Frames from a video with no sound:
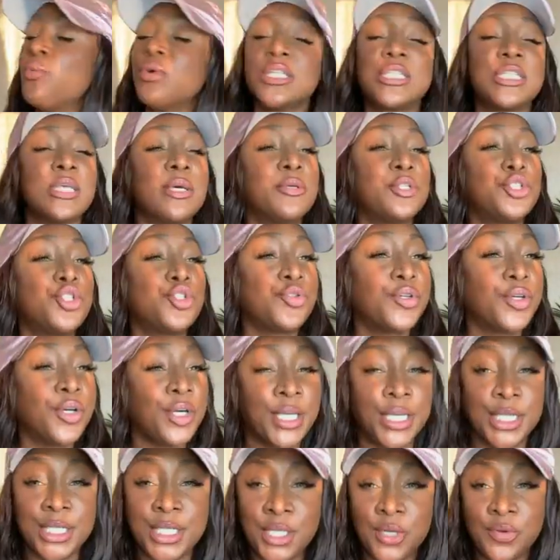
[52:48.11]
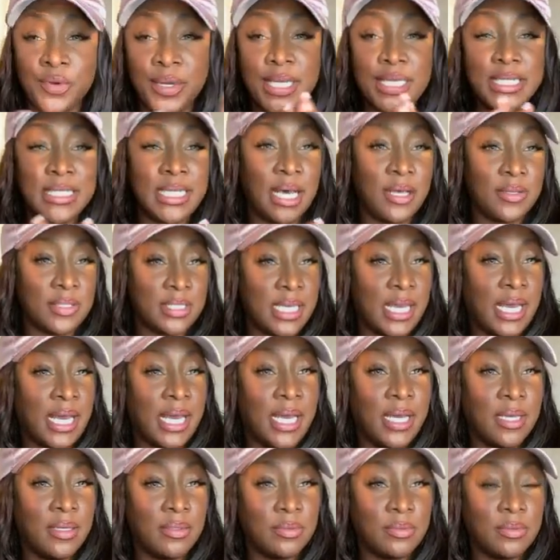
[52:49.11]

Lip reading: a trillion degrees outside.